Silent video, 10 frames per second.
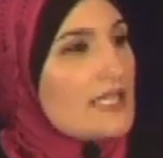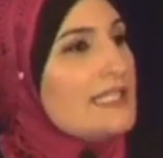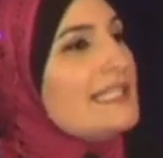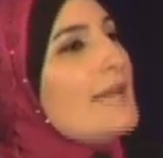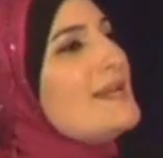
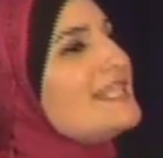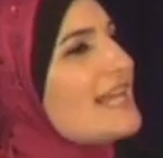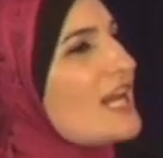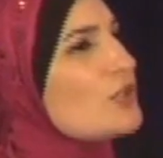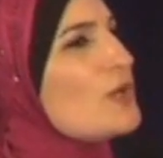Let me
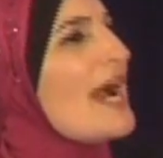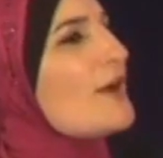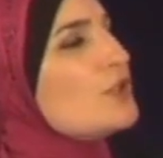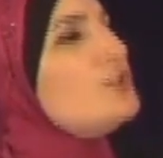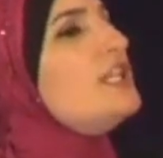tell you how
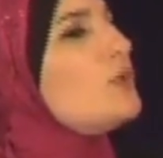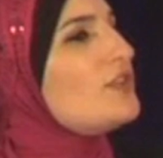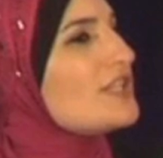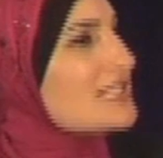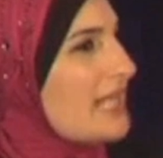you deal
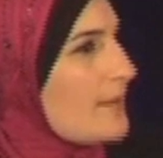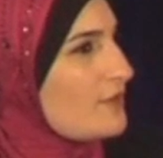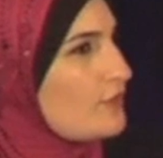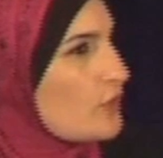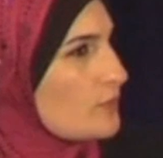with
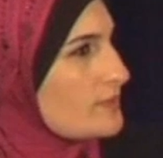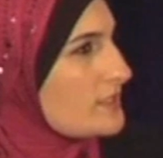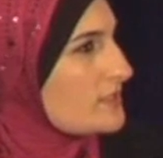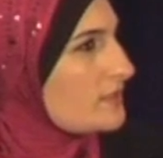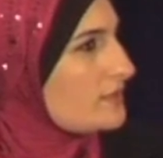
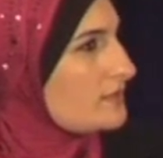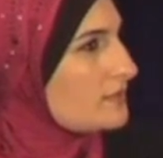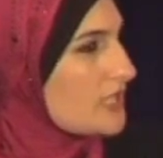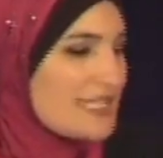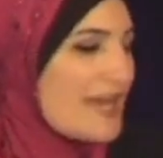Islamophobes,
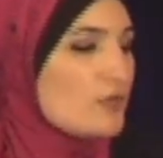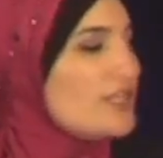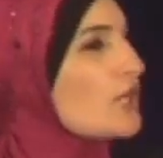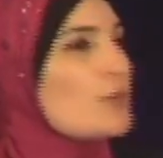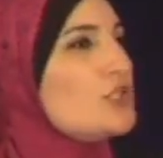because I don't
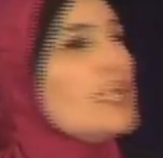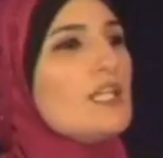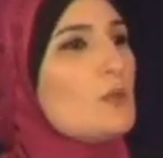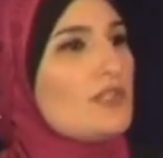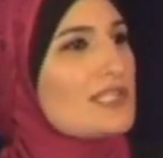think we're
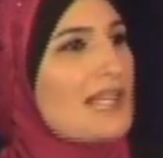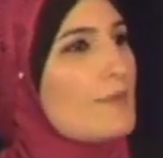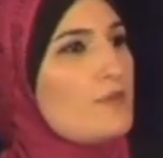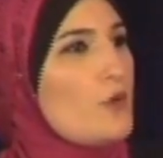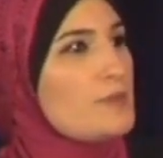dealing with
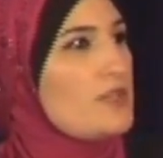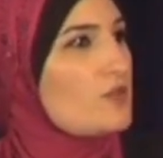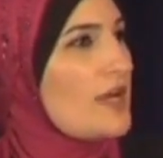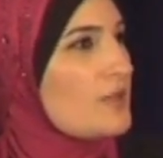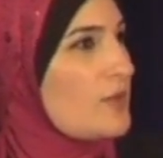Islamophobes in the
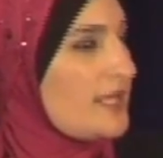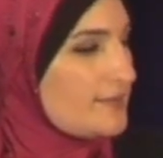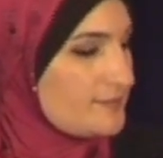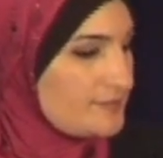right way.